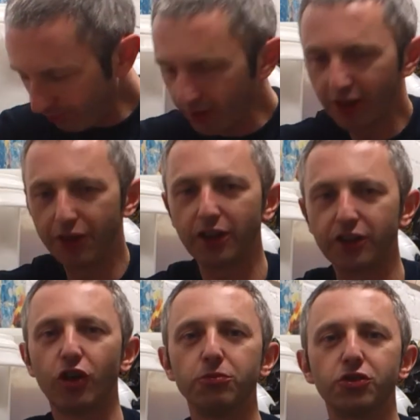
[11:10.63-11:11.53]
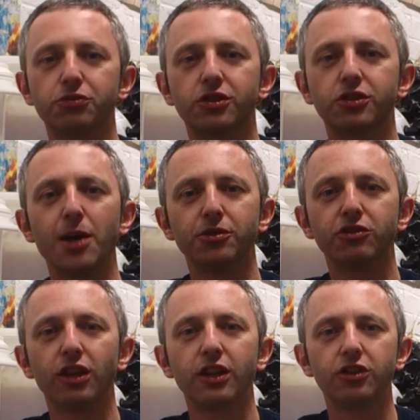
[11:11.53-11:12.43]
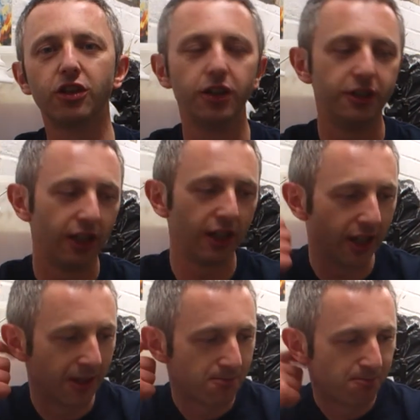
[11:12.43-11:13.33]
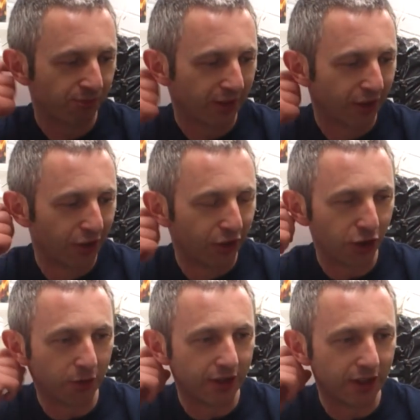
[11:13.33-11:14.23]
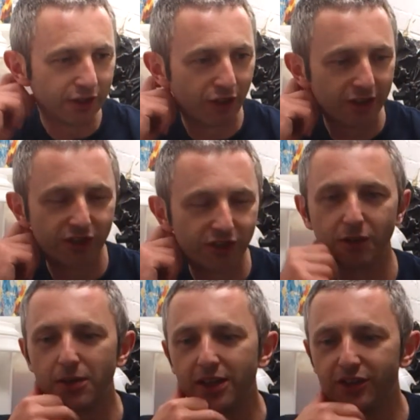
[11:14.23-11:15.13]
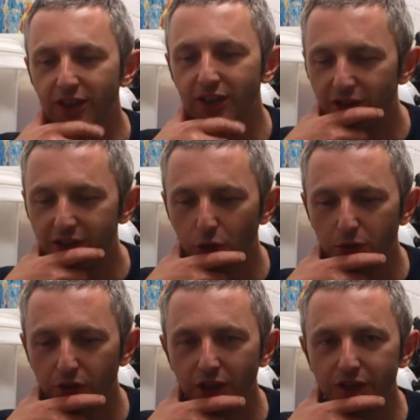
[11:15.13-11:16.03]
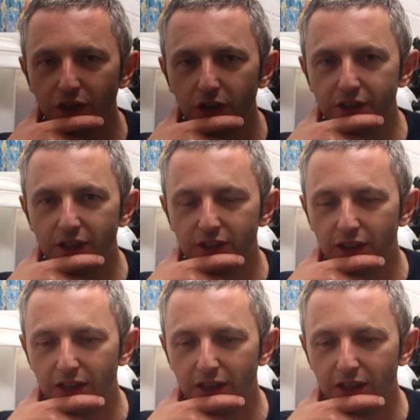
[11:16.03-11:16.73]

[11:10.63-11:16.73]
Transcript: so thanks to all my subscribers, I really enjoyed doing these vids, the mini series. I hope you all enjoyed it.